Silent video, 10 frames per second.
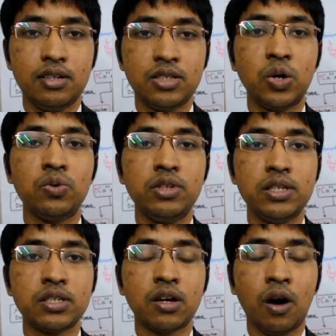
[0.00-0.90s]
So
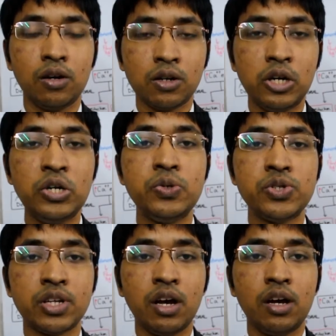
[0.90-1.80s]
this
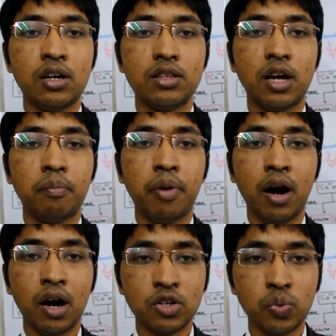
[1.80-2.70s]
concludes the
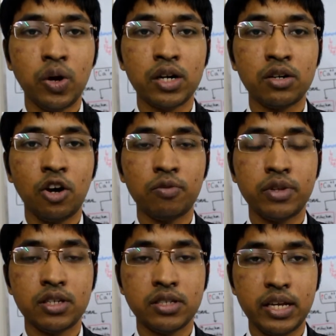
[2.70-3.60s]
part 1 of
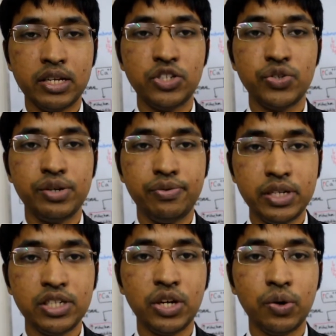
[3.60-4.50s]
the cell injury
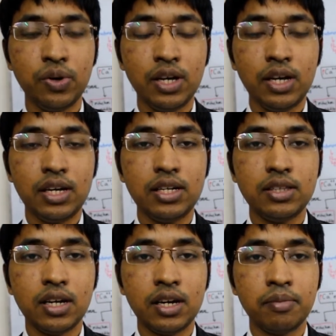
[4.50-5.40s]
video.
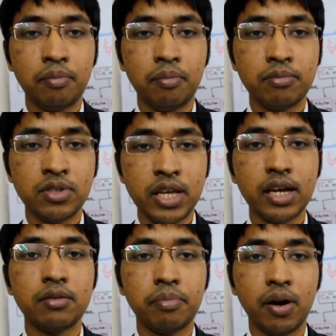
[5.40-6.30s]
In the
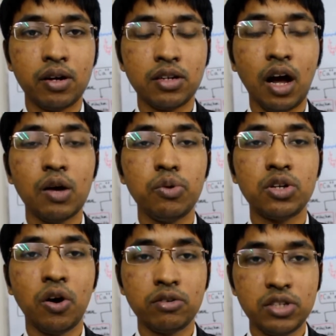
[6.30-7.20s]
second part, I will
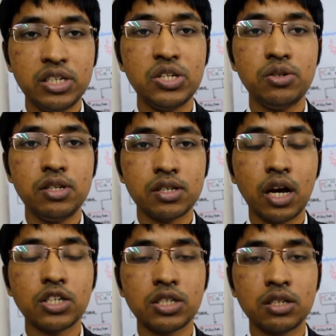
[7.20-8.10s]
continue
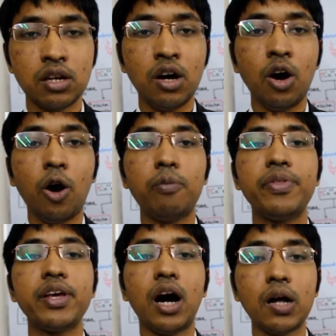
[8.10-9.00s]
discussion of
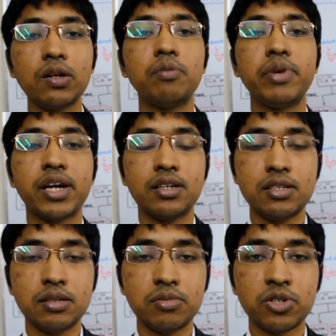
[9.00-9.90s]
the other
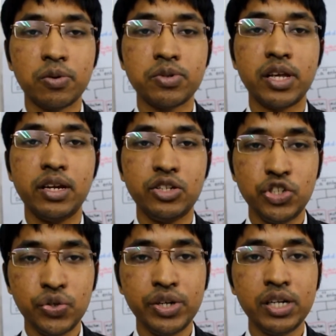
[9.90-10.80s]
mechanisms of cell
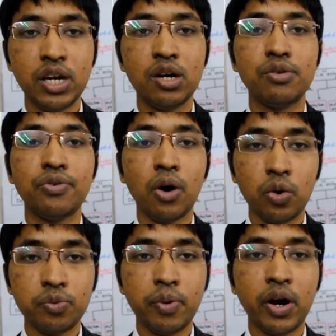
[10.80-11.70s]
injury,
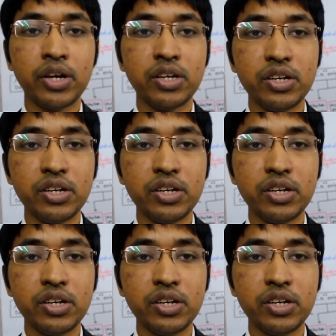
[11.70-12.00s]
followed by